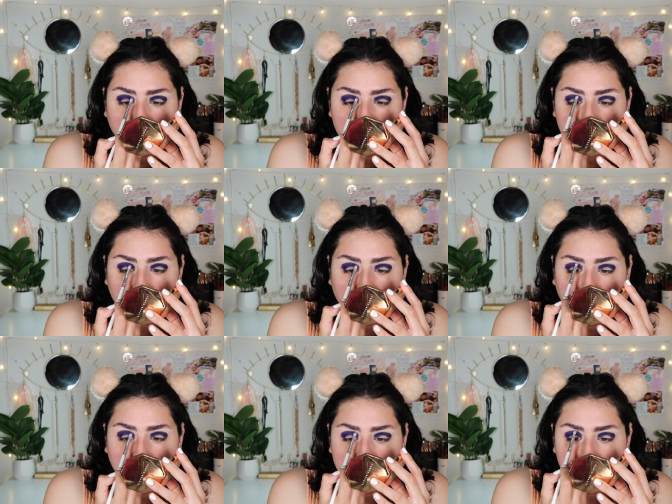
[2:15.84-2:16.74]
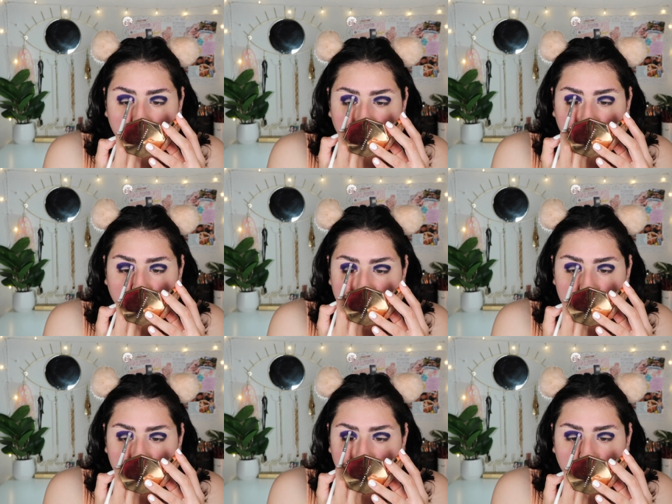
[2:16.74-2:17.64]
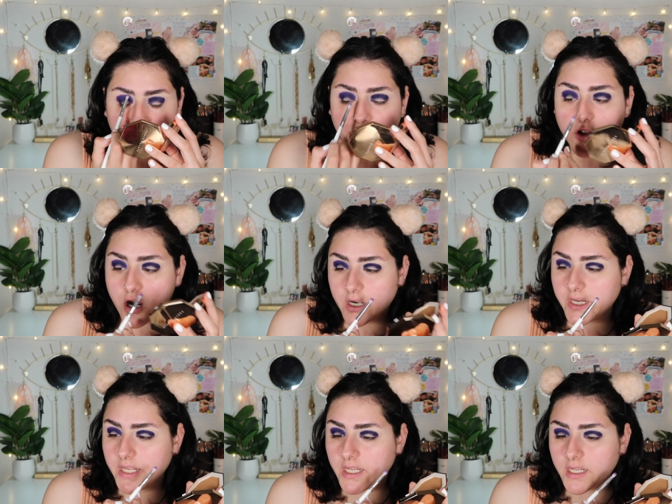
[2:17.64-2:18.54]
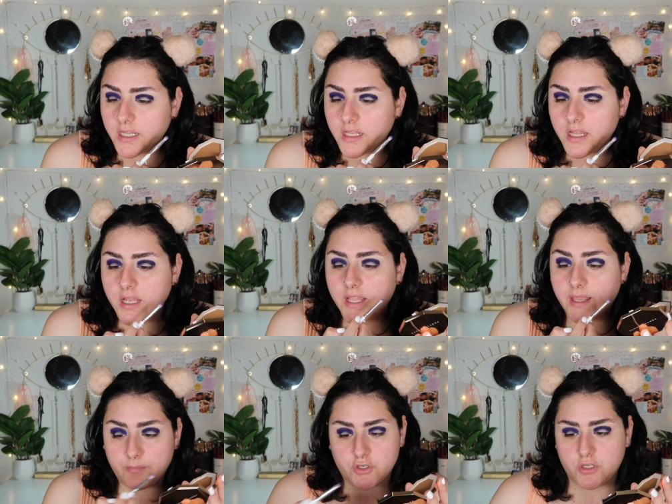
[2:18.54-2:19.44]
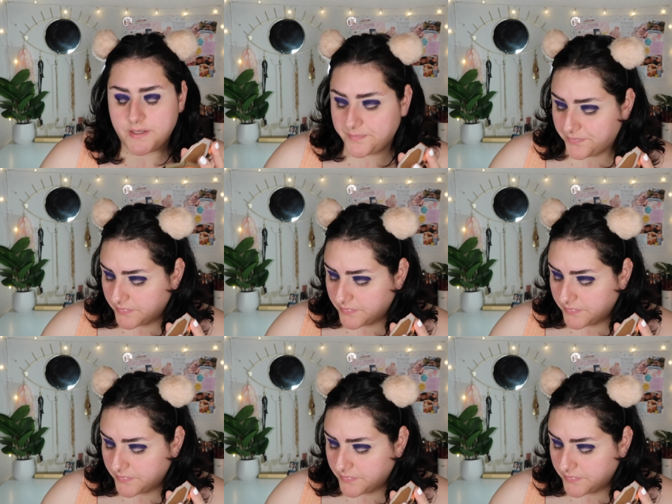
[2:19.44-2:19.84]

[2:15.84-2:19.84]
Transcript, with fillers: as well as a professor of cardiac imagery